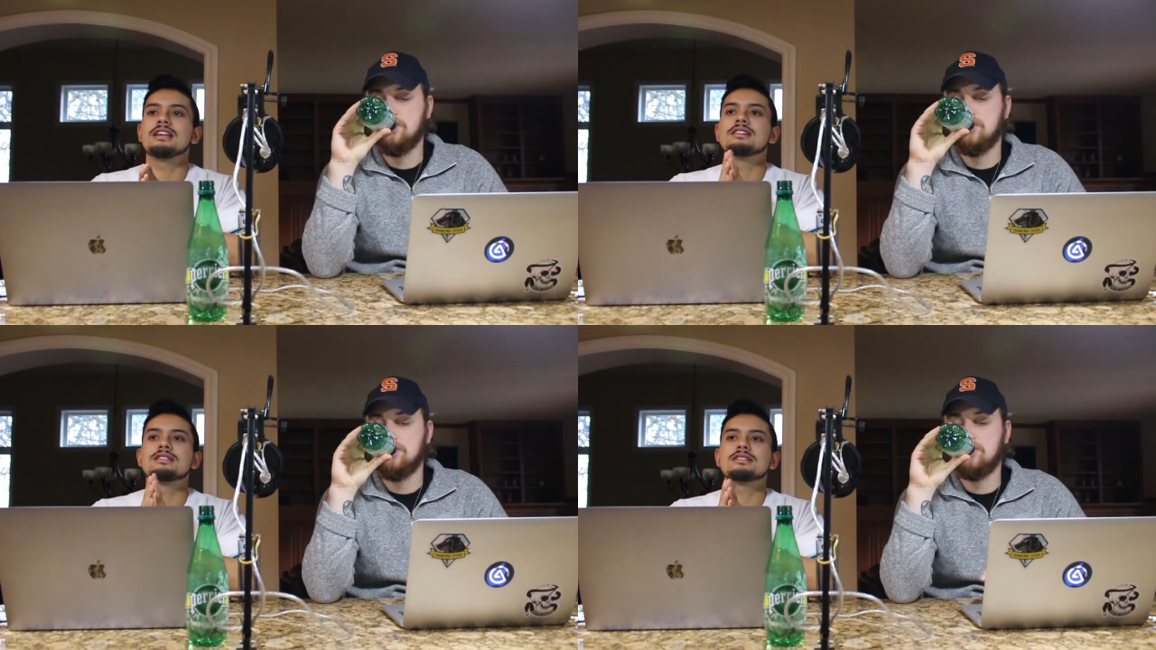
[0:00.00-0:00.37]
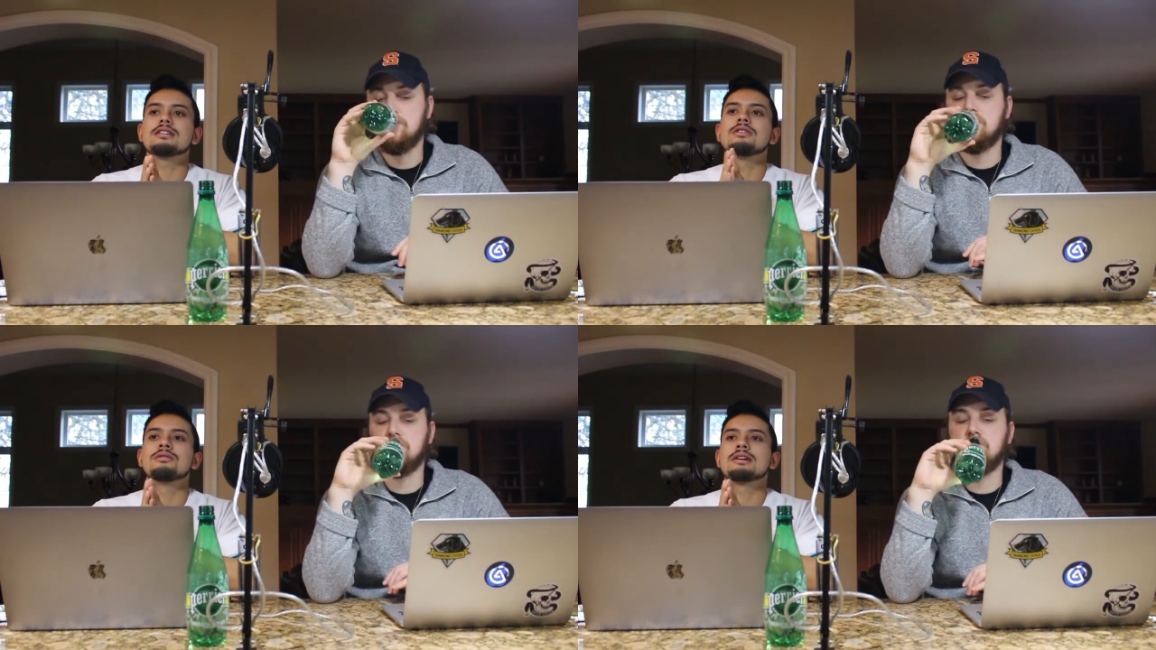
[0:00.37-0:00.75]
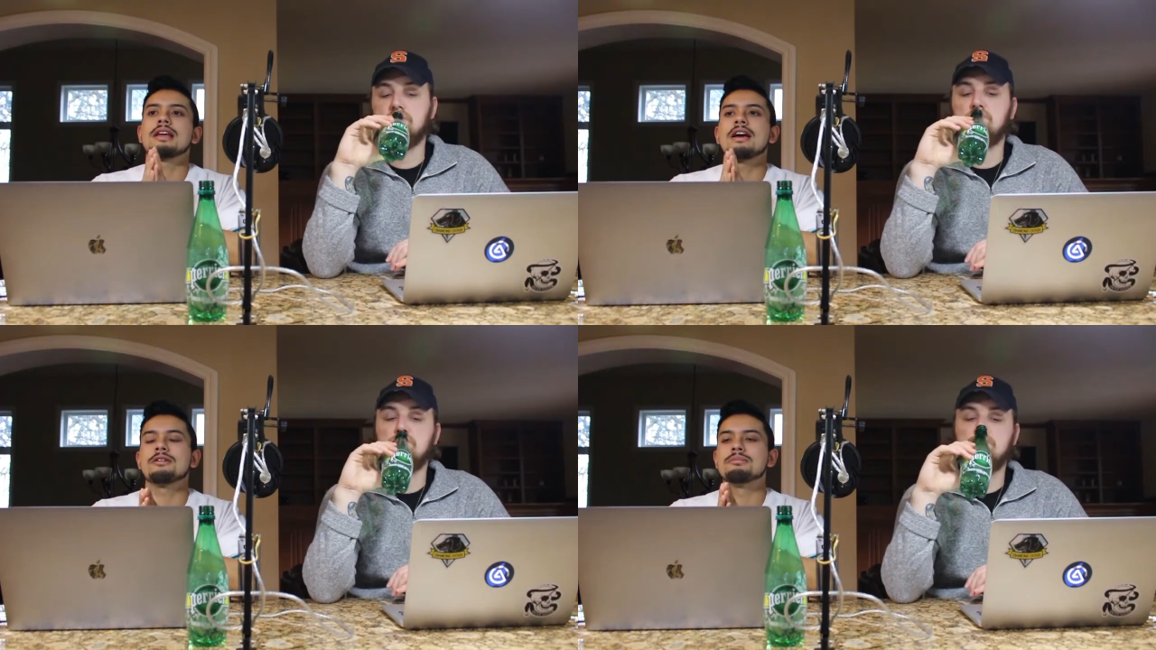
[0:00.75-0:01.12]
Speaker 1: he doesn't own
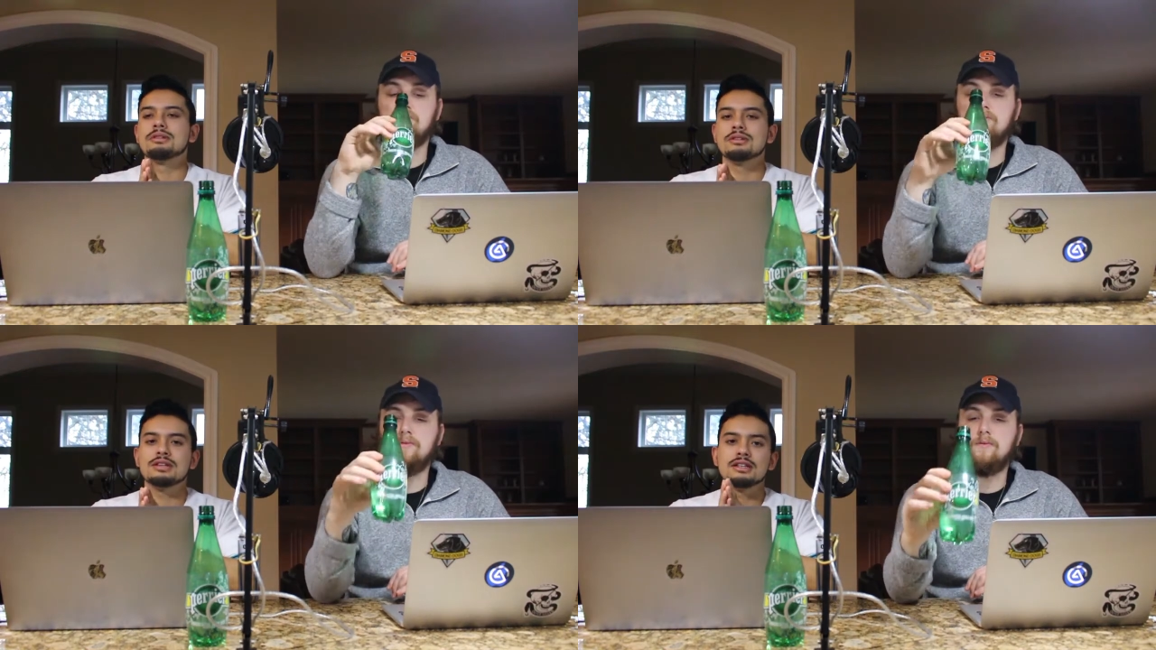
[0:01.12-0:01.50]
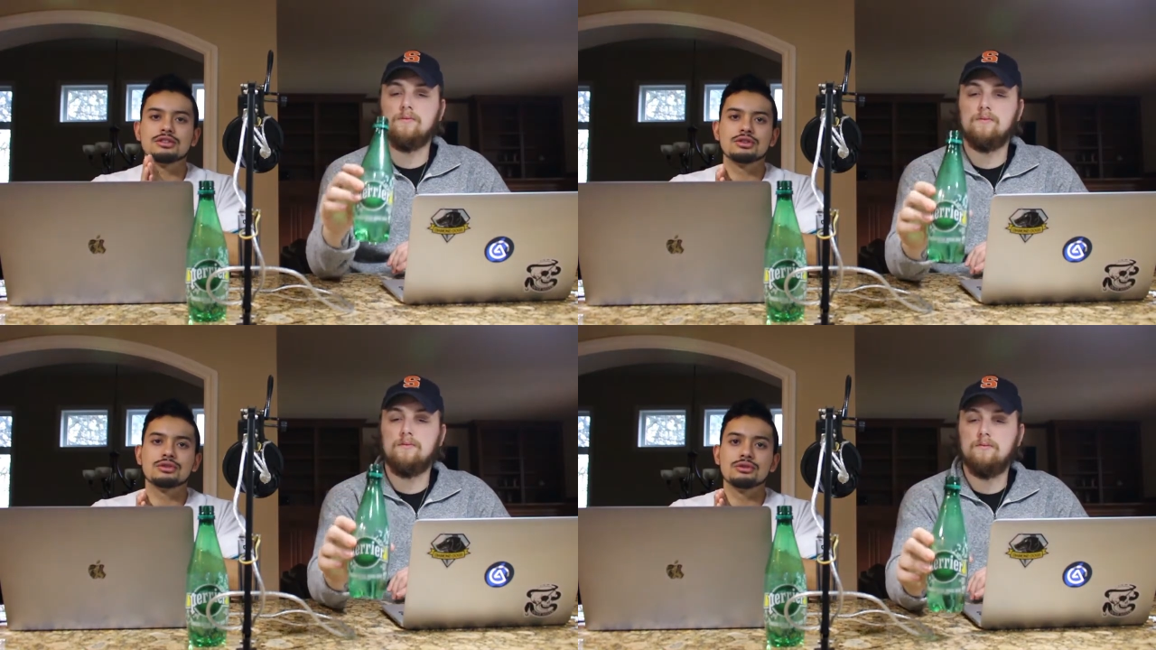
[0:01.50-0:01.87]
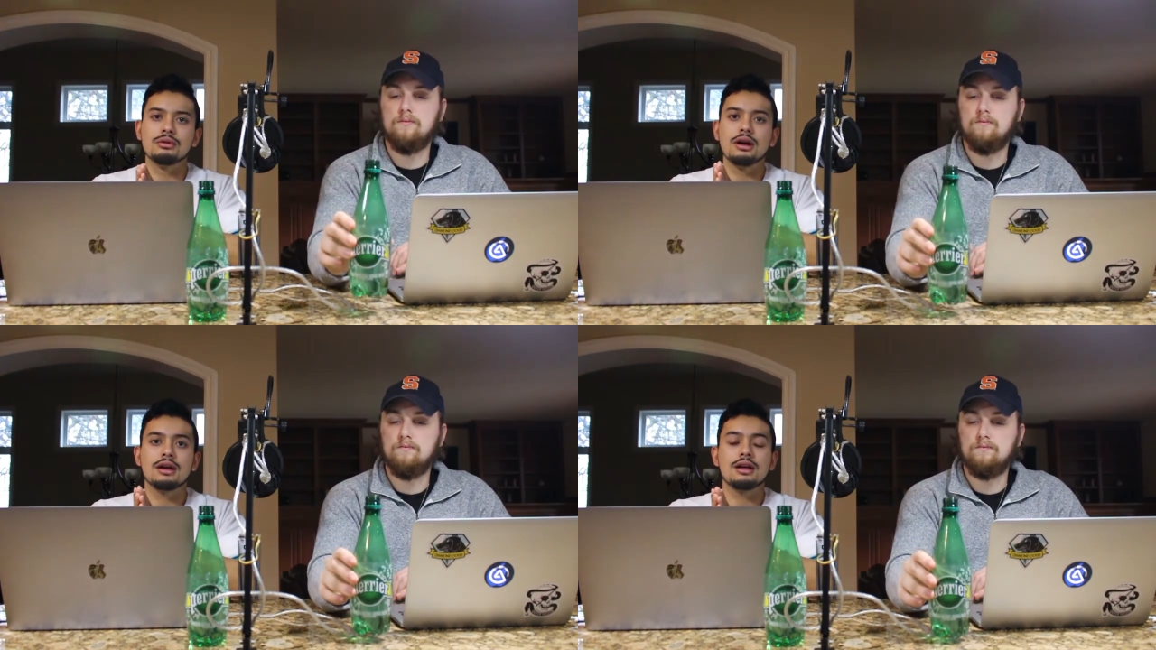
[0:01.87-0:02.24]
accountability to